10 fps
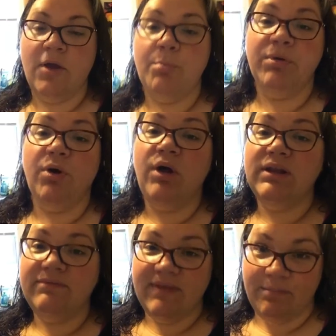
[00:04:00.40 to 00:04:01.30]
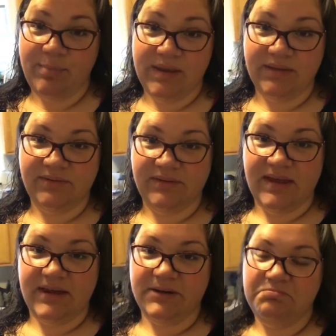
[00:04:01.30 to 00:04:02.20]
But all of that being
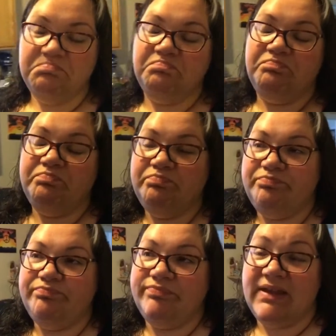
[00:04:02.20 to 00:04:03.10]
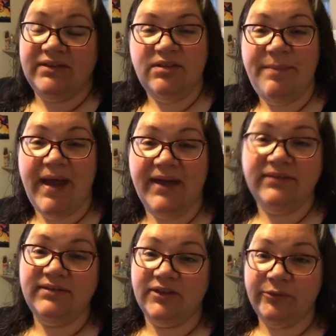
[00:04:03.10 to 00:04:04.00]
said, that's the
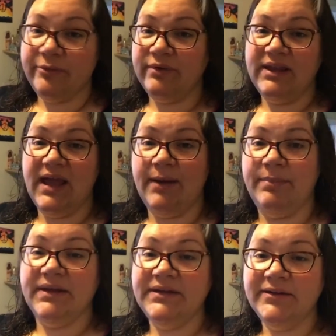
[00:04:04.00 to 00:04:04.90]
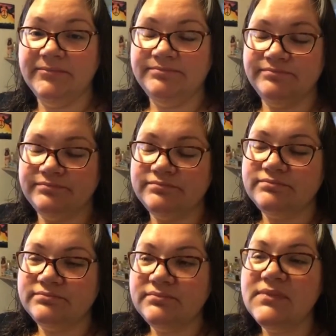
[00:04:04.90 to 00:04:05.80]
past. That's what really happened.
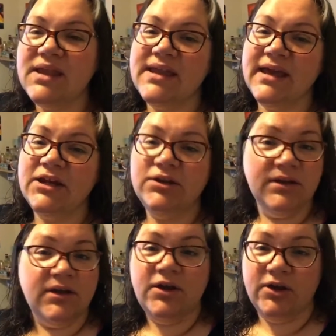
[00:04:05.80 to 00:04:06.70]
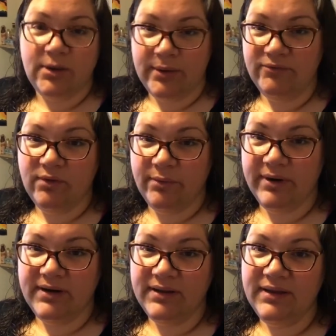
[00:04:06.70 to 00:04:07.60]
And going
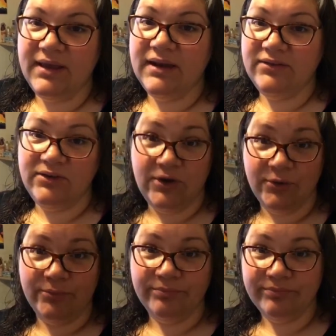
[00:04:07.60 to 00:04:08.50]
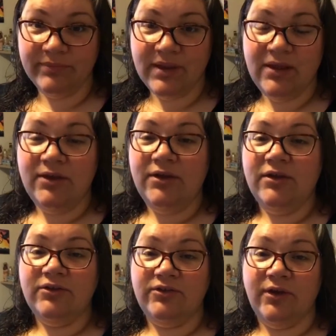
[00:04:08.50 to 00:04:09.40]
forward, it is new.
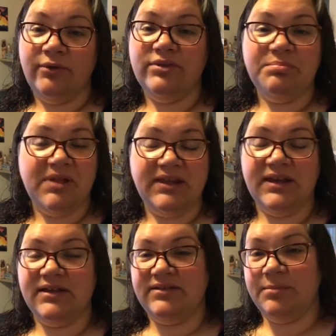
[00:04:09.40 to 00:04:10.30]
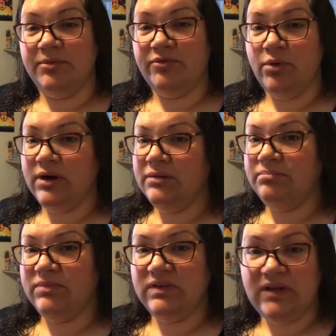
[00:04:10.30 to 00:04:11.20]
So the plan, like I said before,
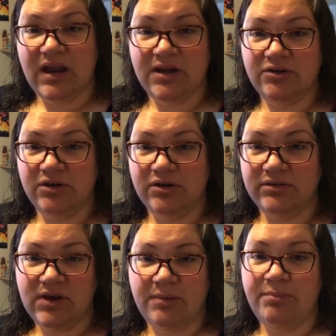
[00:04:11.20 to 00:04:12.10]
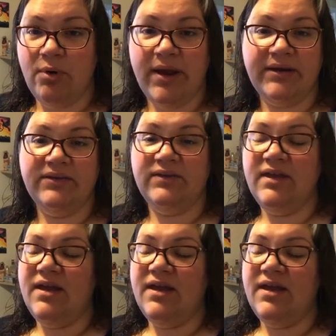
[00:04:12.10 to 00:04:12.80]
stay under 10 points.